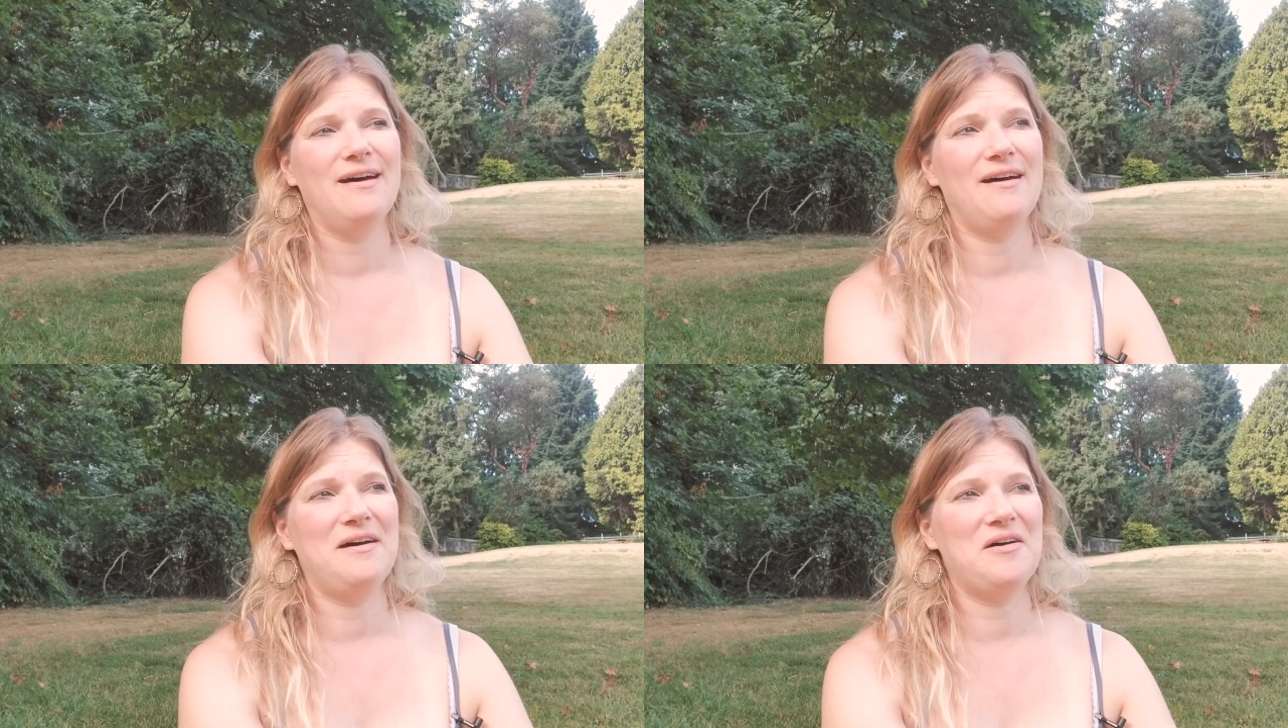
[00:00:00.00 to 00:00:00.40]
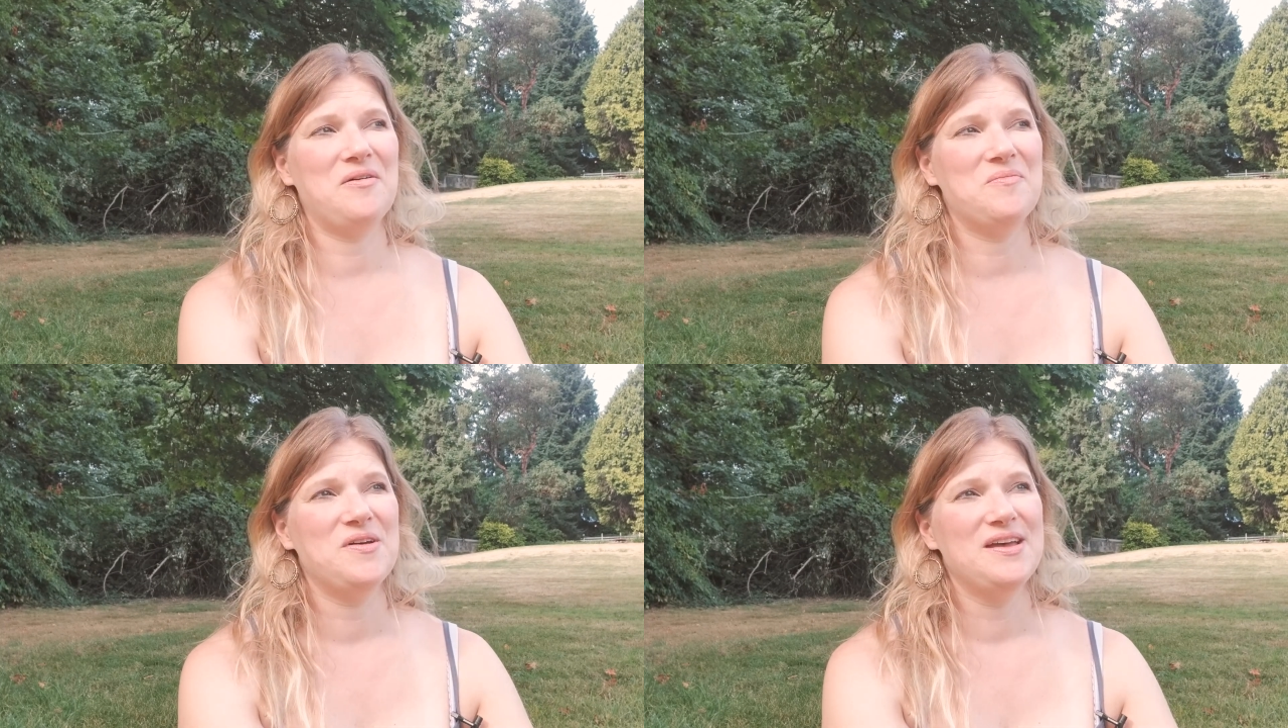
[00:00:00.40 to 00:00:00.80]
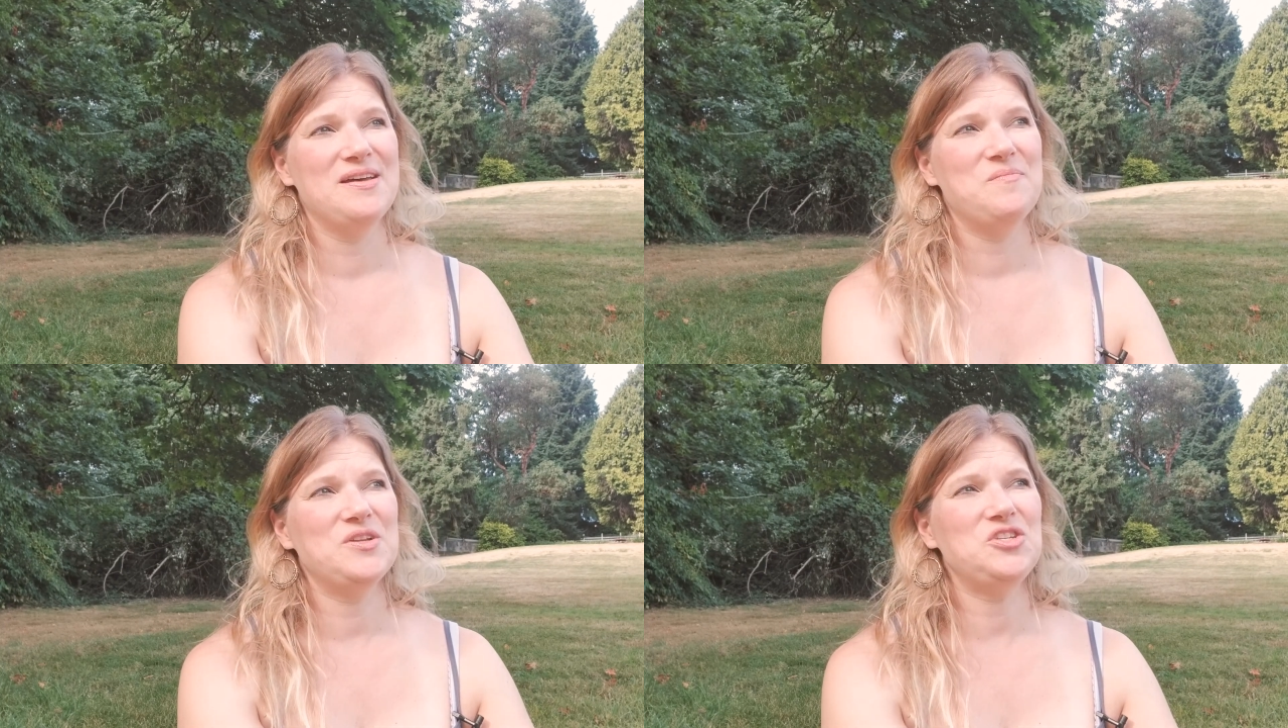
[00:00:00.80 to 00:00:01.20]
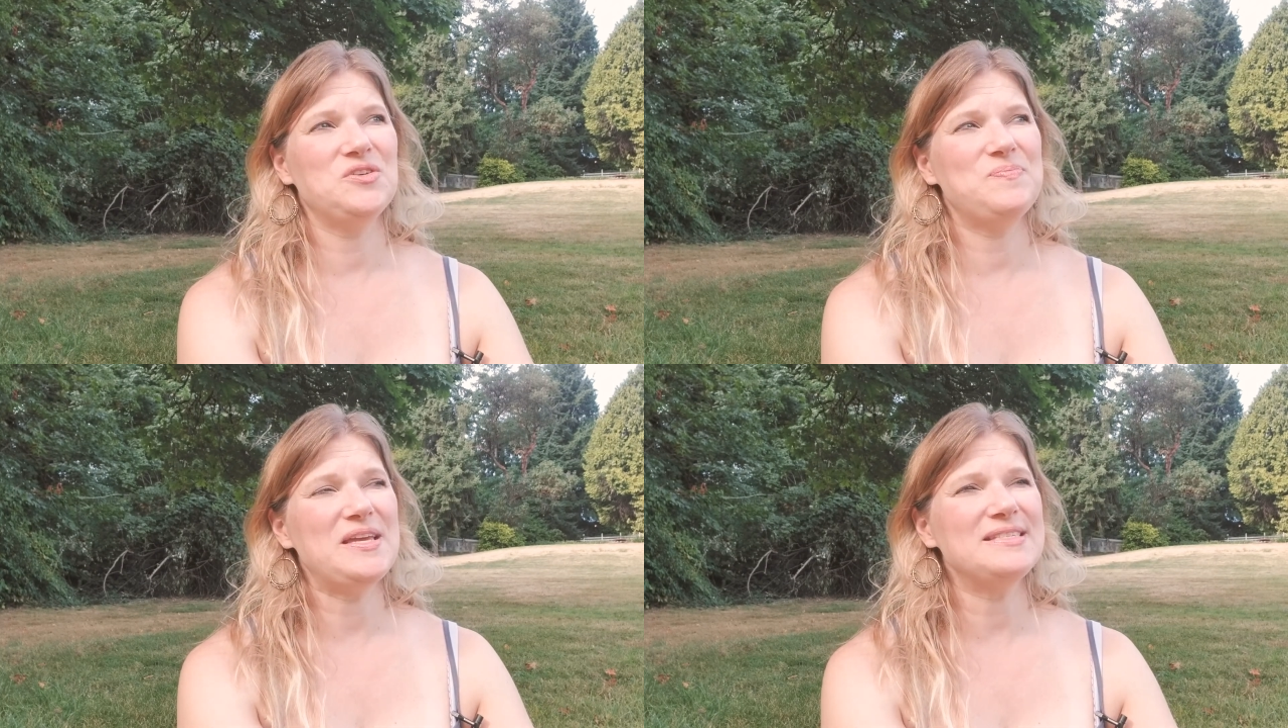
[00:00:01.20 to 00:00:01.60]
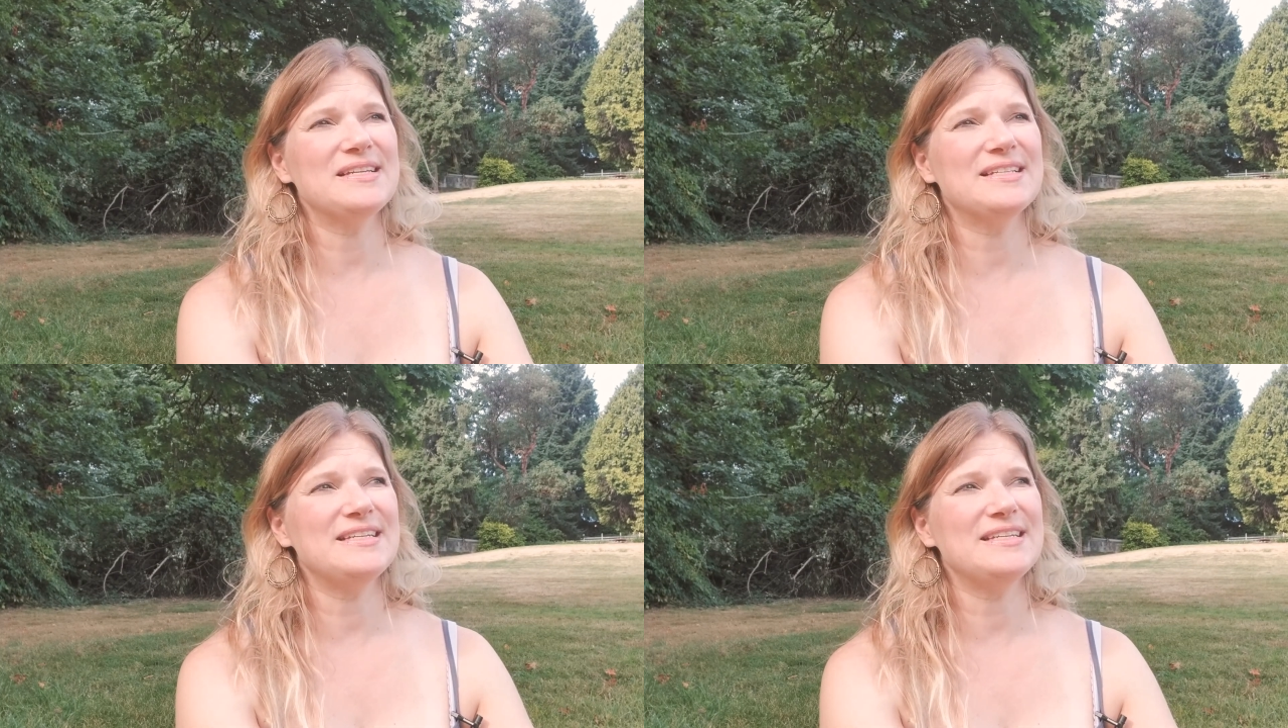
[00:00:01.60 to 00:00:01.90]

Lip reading: but you basically